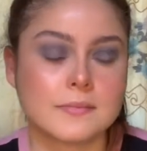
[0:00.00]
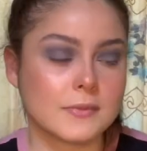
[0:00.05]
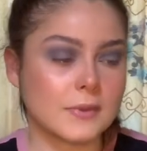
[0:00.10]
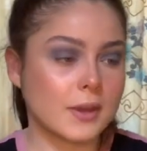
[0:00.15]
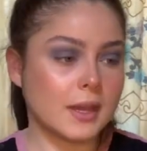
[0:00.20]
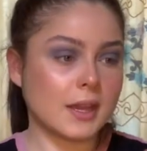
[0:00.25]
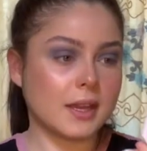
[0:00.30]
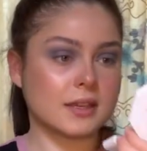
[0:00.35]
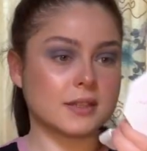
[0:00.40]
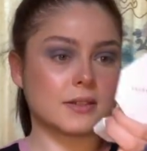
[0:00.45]

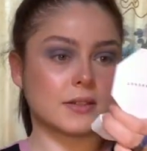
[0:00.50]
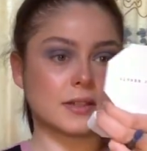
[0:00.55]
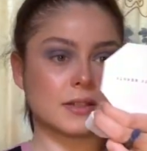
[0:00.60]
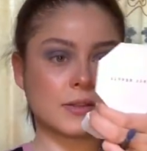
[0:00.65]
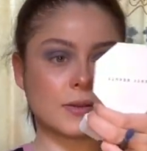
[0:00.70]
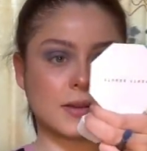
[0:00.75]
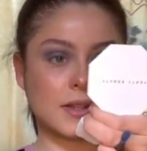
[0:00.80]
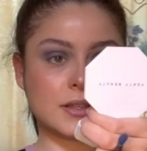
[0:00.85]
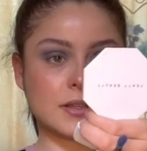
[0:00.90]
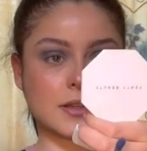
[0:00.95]
Okay, so it's
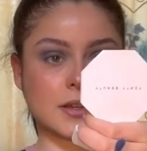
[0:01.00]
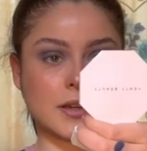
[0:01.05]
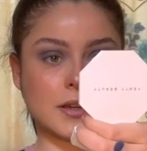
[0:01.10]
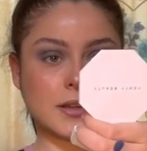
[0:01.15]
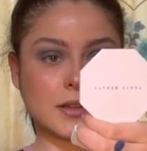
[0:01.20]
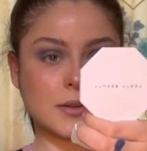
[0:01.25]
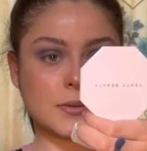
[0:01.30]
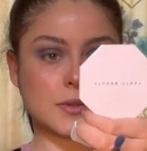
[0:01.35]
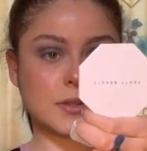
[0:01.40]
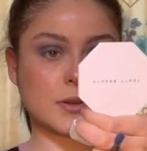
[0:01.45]
quite
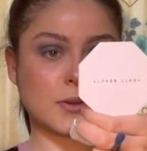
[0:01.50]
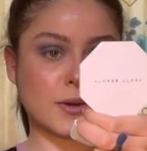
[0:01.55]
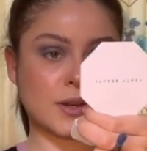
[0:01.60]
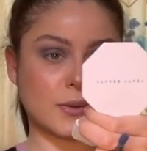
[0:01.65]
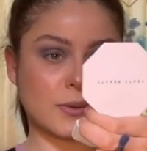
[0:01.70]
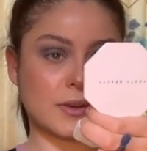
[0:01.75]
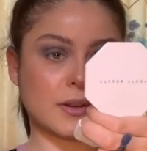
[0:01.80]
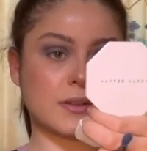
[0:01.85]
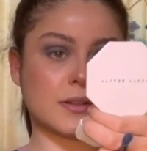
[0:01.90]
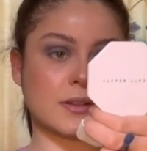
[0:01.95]
dark. That wasn't
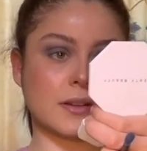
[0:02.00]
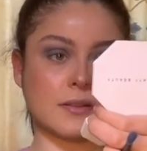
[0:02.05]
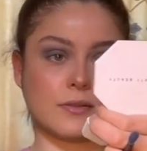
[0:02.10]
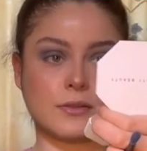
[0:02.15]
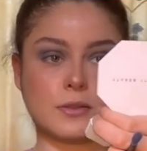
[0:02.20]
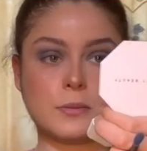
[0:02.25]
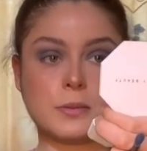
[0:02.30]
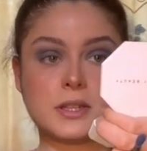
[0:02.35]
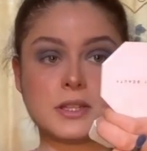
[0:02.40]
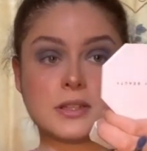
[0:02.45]
quite what I was going
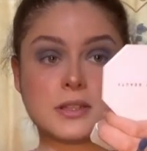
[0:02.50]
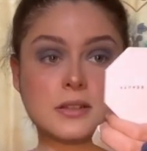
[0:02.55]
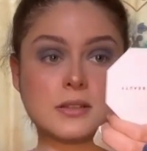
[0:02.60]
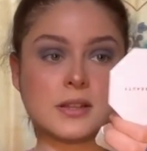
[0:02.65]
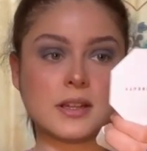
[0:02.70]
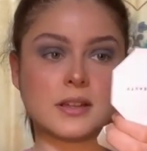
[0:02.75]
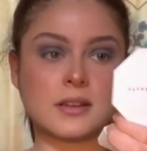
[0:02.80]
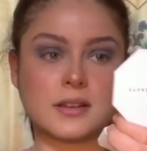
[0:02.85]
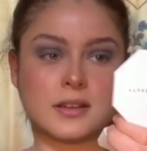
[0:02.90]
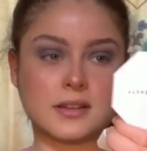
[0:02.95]
for, but it's still
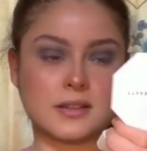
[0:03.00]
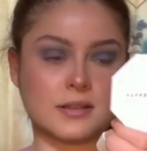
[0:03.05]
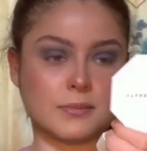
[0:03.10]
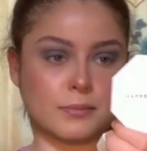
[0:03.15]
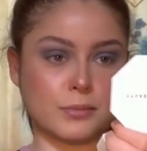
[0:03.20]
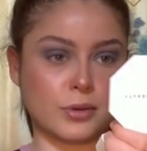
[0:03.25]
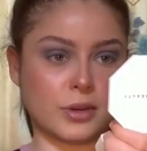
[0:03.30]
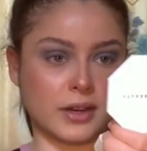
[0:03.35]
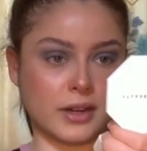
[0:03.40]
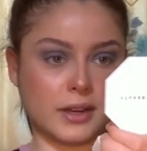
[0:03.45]
like nice
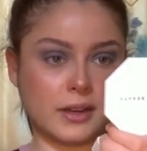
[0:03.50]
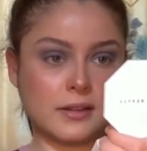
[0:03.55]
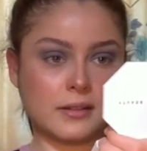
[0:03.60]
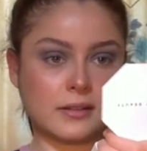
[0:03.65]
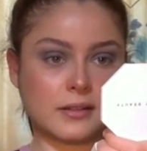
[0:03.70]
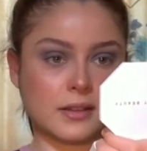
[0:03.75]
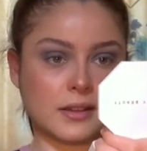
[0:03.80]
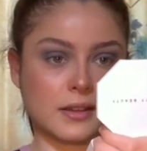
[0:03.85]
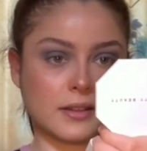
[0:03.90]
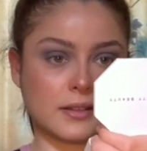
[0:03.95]
and pretty,
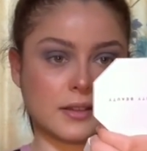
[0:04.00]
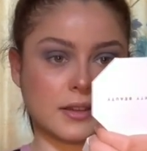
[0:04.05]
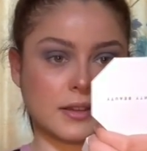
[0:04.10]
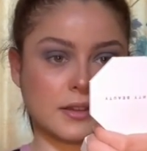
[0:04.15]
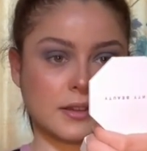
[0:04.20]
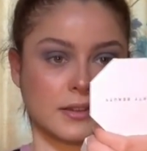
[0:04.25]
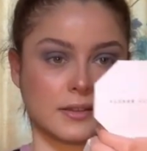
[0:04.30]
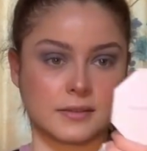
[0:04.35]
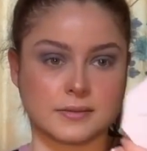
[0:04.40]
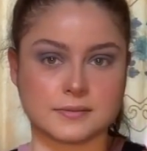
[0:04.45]
I
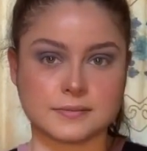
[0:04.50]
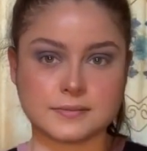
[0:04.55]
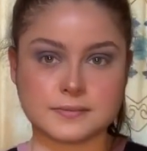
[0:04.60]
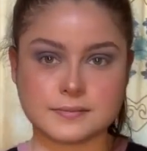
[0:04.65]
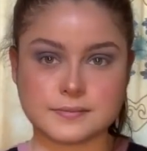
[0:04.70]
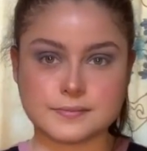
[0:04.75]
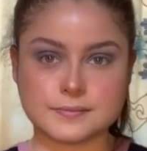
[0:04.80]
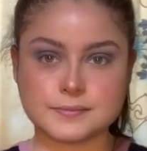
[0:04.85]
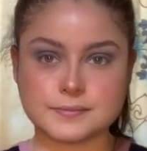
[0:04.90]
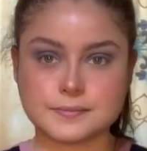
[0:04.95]
think.
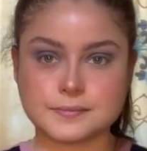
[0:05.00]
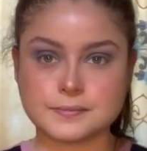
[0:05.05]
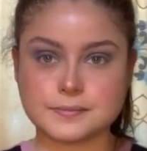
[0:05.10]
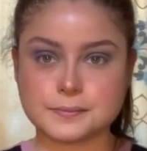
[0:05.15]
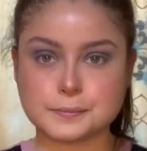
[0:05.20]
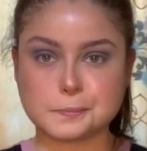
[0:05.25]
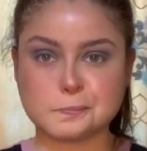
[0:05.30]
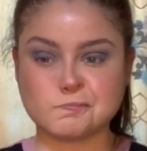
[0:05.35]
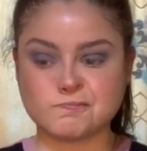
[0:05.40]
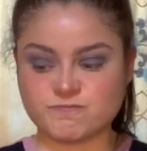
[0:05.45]

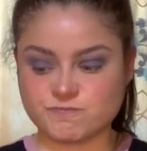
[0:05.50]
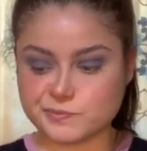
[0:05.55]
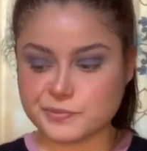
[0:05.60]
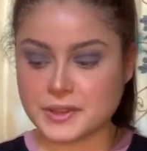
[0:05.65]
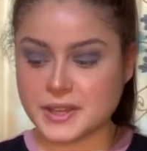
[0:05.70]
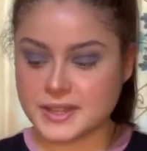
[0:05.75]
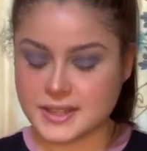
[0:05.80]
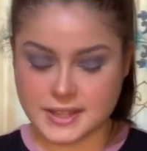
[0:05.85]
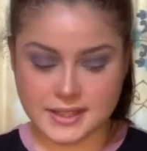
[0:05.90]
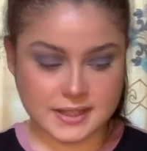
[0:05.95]

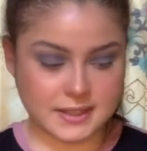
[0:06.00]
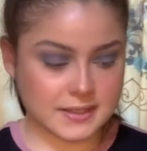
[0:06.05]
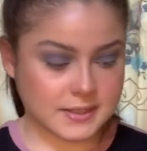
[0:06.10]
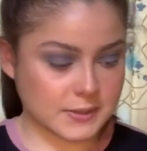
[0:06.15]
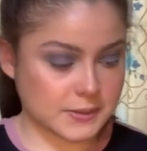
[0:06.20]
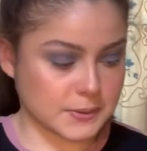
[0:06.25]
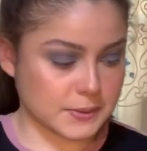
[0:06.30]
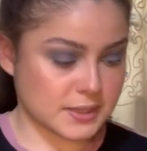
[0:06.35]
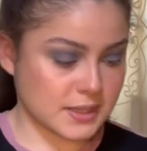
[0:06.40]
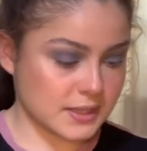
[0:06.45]
I think that's
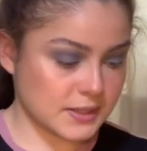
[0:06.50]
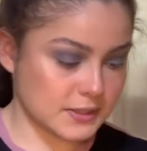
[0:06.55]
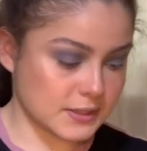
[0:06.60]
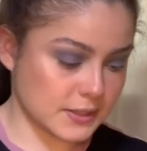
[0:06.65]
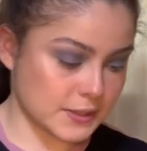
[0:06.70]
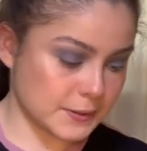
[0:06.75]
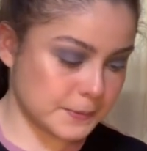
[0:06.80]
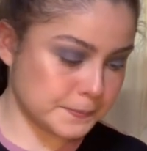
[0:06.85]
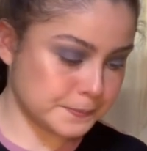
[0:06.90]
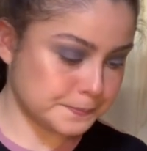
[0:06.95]
cool, that'll
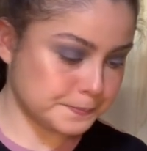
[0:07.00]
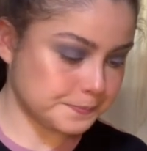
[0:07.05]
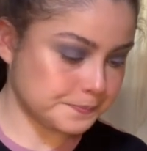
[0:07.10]
do.